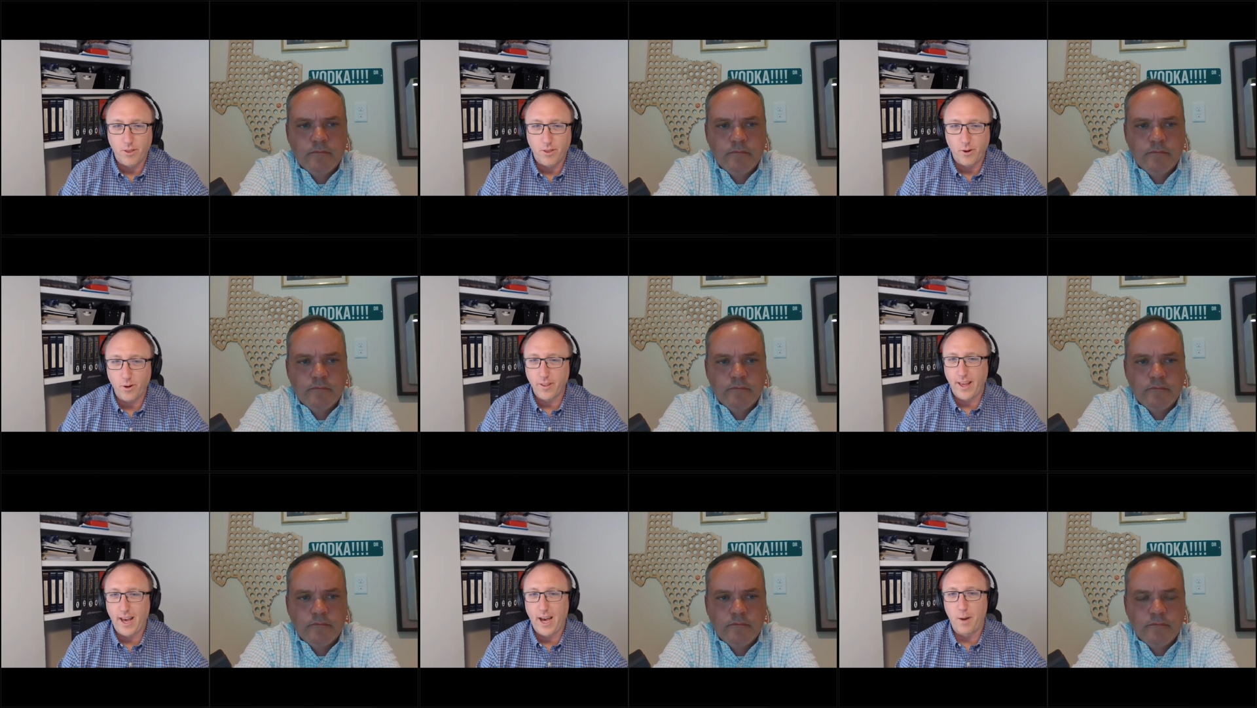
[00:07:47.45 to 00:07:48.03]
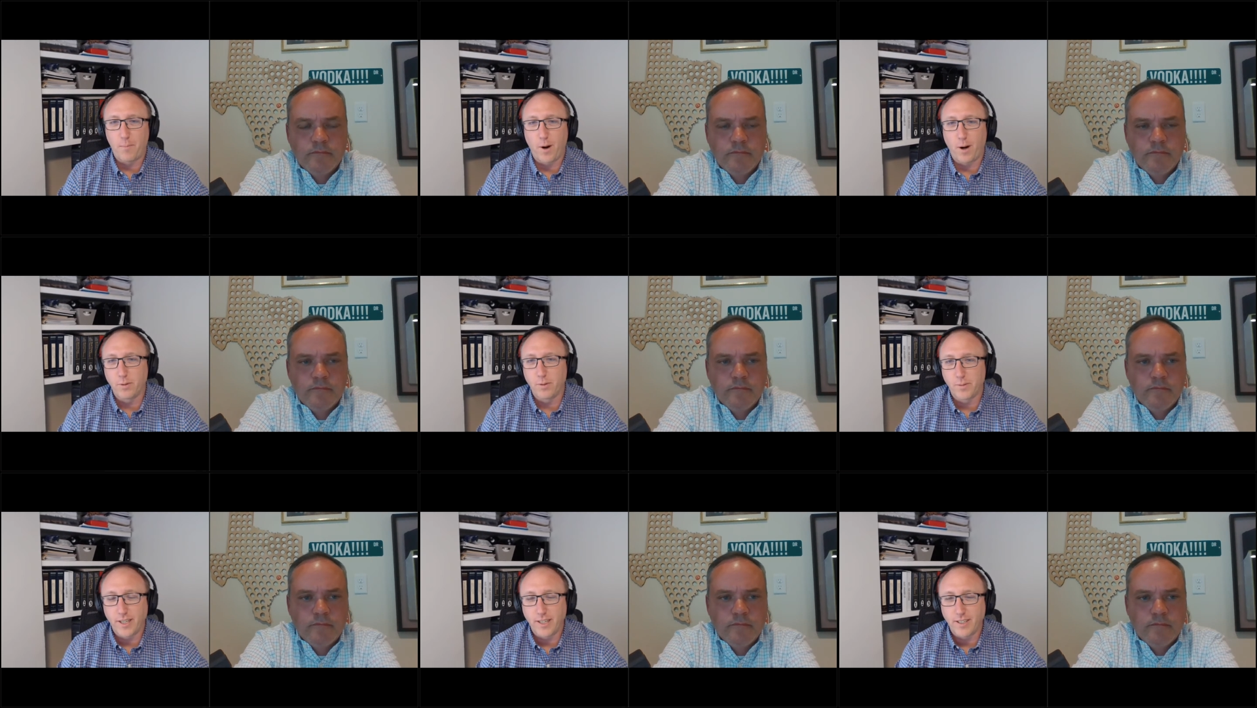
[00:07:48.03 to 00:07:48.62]
Speaker 1: third of that
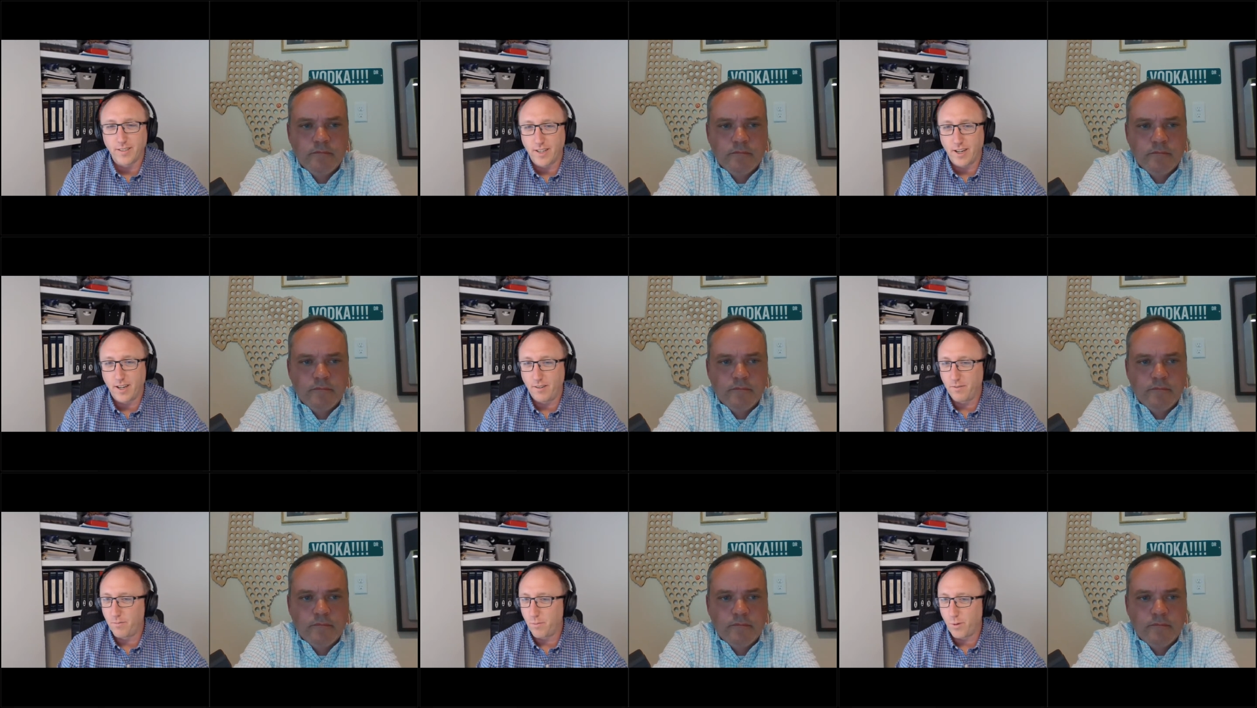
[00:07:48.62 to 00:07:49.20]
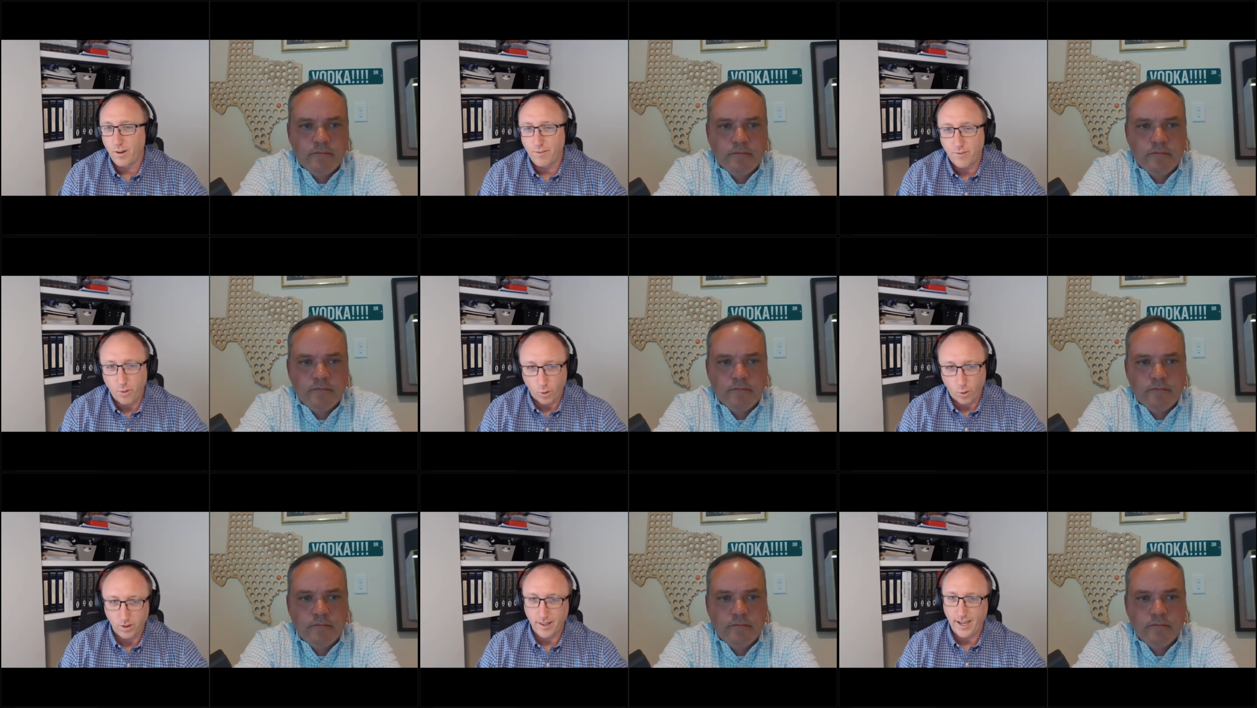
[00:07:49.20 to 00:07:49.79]
probably has done what,
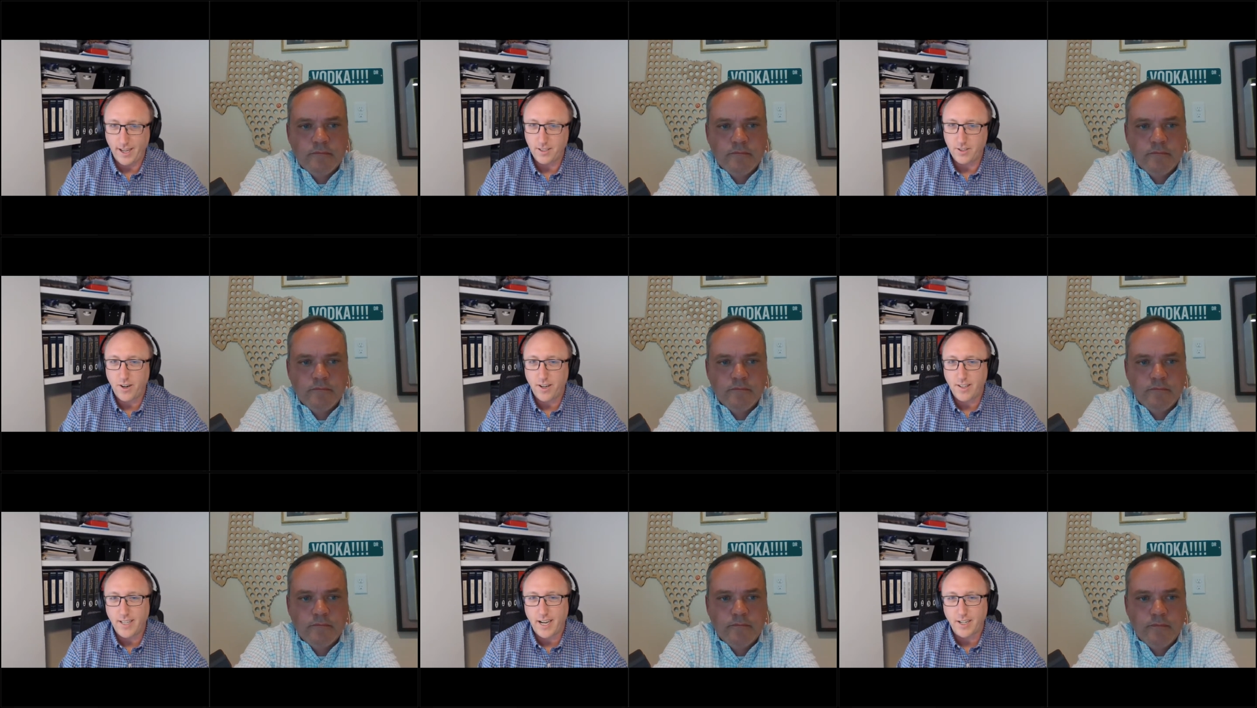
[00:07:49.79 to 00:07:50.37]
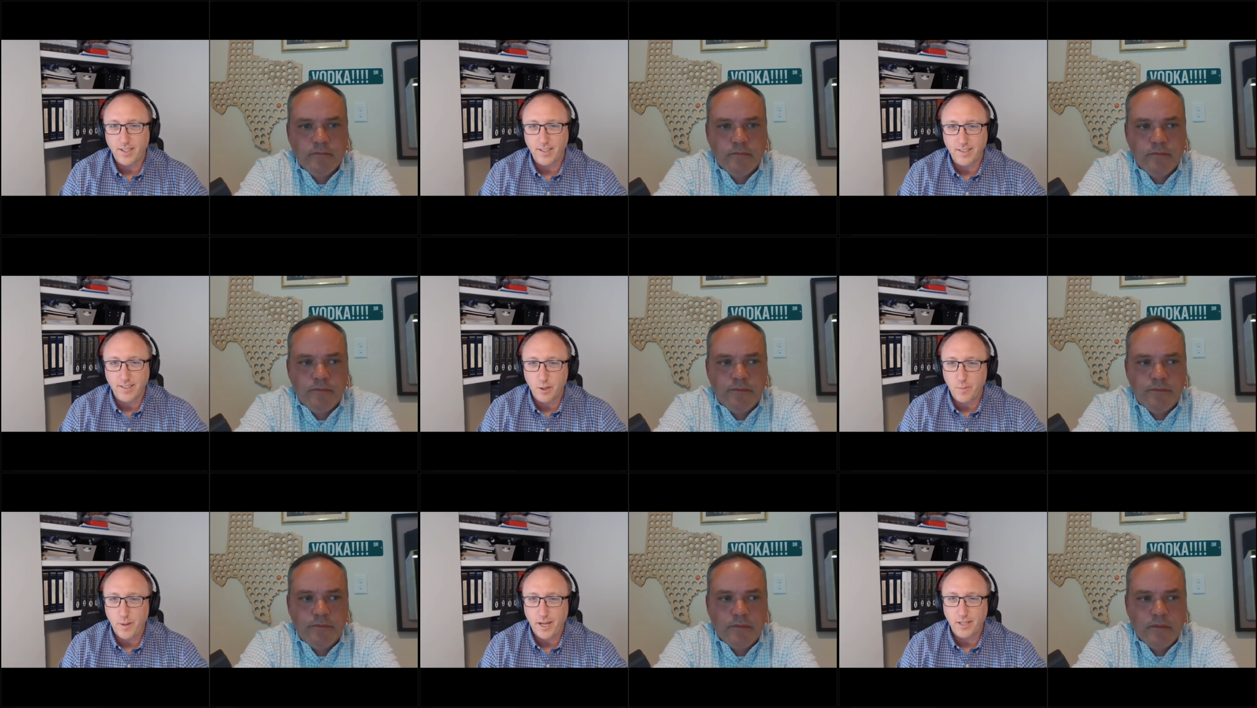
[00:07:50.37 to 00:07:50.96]
four or less
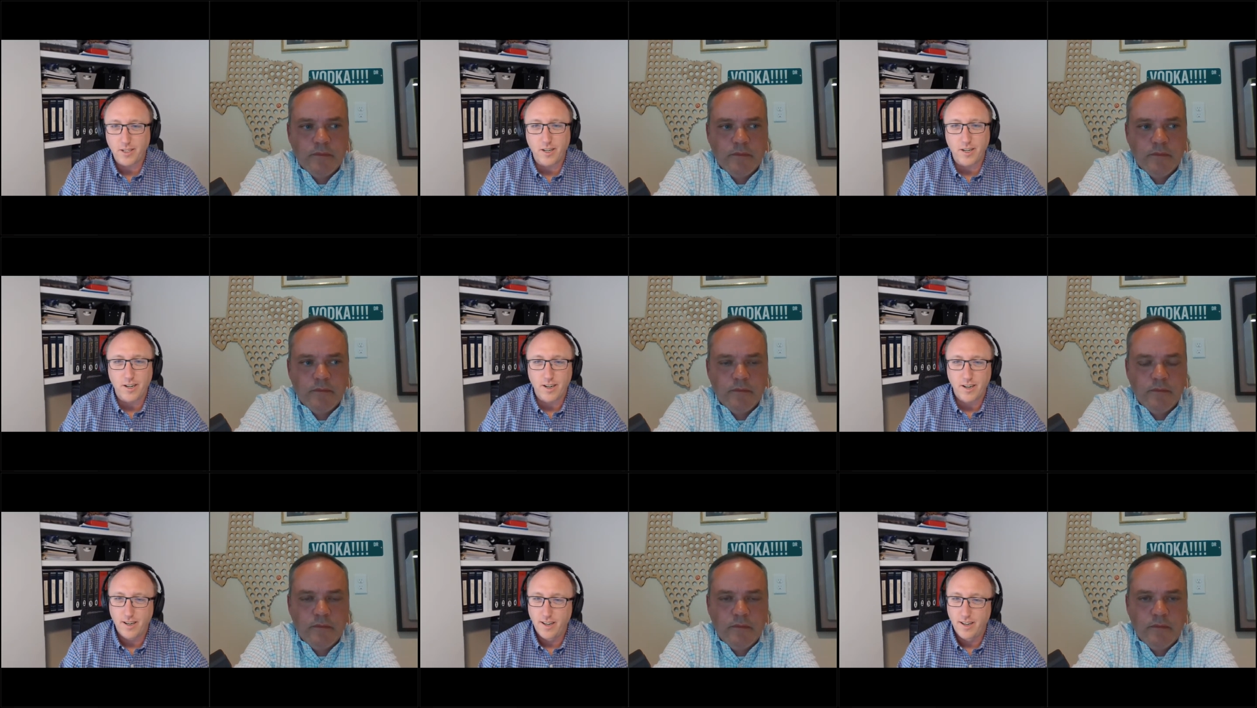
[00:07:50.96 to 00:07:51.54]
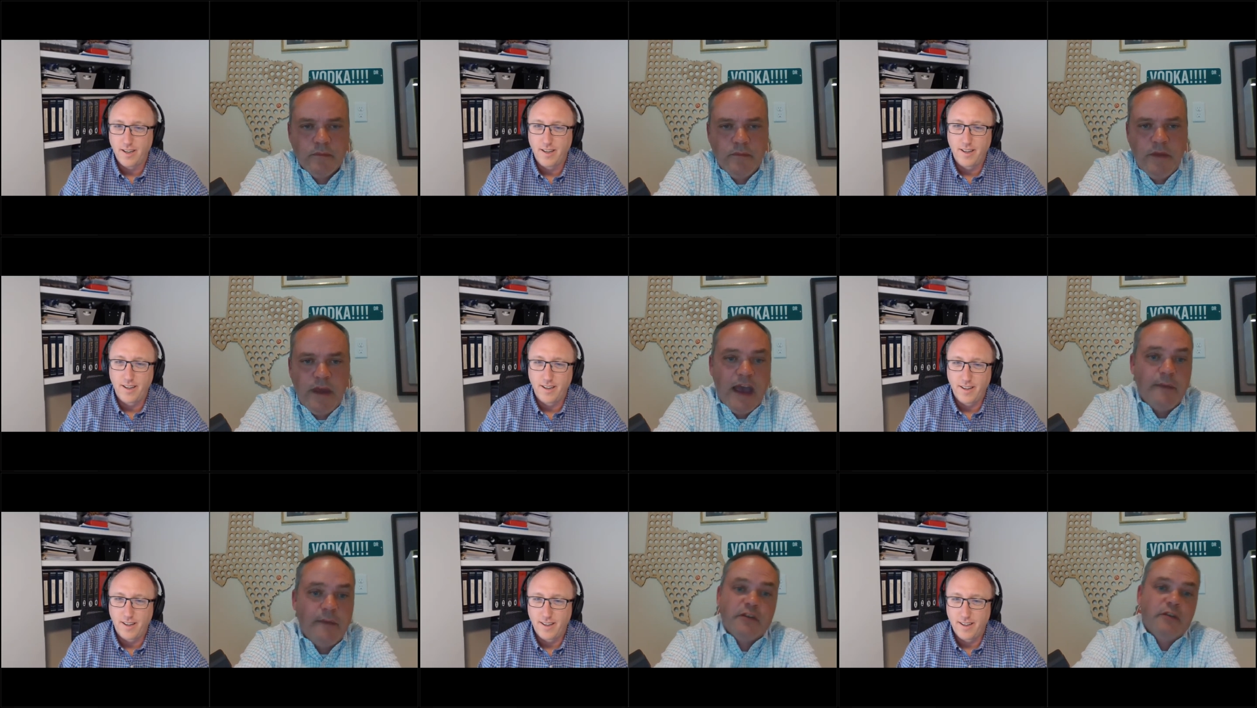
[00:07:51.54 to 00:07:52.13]
transactions in the past year?
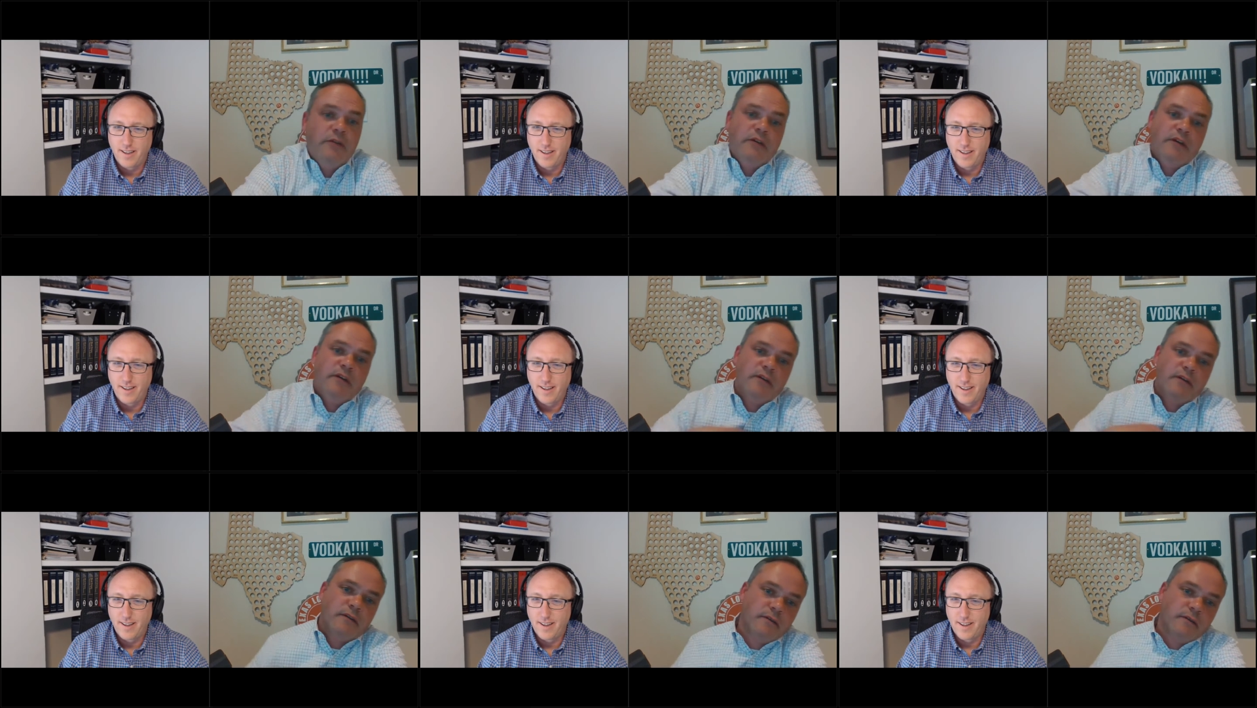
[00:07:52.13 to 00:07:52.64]
Yeah, absolutely.